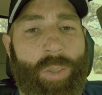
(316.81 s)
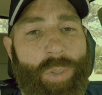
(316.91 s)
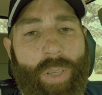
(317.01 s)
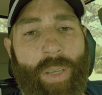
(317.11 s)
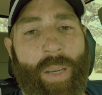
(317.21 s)
You
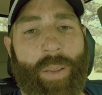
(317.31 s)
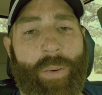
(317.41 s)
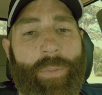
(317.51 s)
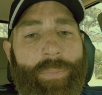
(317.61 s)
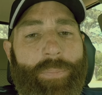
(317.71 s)
shouldn't
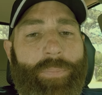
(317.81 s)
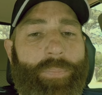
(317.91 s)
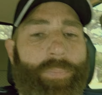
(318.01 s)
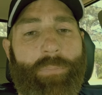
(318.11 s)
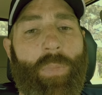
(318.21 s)
either
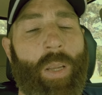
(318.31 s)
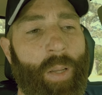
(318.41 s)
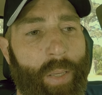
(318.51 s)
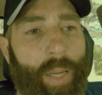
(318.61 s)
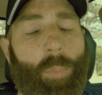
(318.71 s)

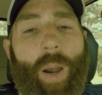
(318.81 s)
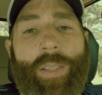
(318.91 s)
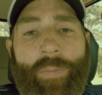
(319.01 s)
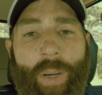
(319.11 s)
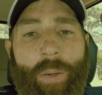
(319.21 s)
keep
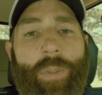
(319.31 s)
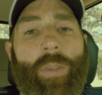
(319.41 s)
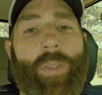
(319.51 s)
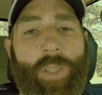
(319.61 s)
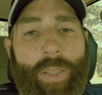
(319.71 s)
watching, folks.
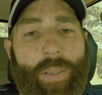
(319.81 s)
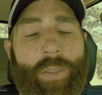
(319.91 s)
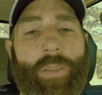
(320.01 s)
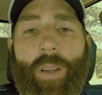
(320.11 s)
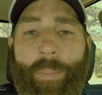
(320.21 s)

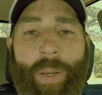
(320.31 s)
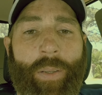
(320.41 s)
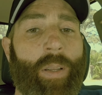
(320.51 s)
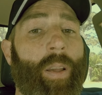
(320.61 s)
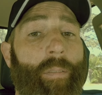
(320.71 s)
Jesus is coming
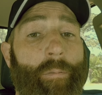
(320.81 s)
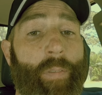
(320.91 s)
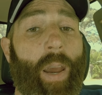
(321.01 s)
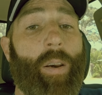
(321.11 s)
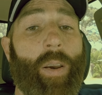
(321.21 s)

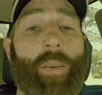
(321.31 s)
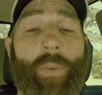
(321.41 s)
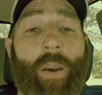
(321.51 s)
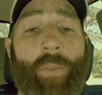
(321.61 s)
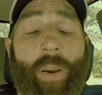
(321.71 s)
very,
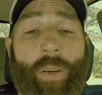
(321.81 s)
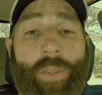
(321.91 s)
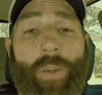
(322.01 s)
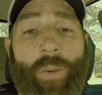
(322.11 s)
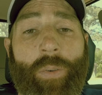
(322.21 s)
very, very
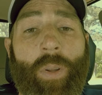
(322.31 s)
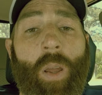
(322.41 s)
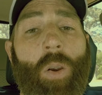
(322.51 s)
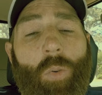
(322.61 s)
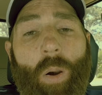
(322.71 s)
soon.
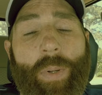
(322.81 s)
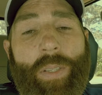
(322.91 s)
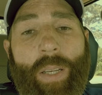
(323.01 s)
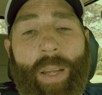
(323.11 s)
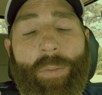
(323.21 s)

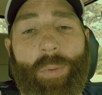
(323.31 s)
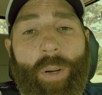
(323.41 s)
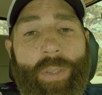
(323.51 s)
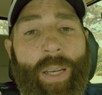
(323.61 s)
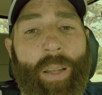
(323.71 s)
Romans 10 9 through
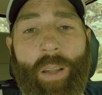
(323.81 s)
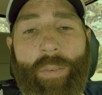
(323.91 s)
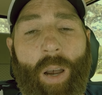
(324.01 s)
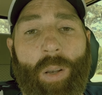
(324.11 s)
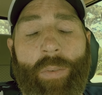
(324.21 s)
13. I
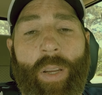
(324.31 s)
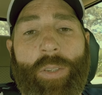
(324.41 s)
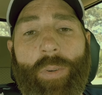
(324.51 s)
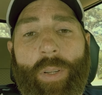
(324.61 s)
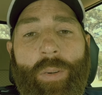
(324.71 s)
love all of you. I
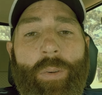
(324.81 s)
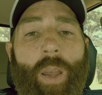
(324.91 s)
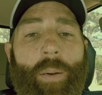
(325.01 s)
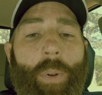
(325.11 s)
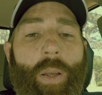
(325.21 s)
truly do.
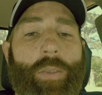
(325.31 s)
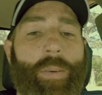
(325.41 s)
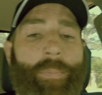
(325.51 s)
God bless.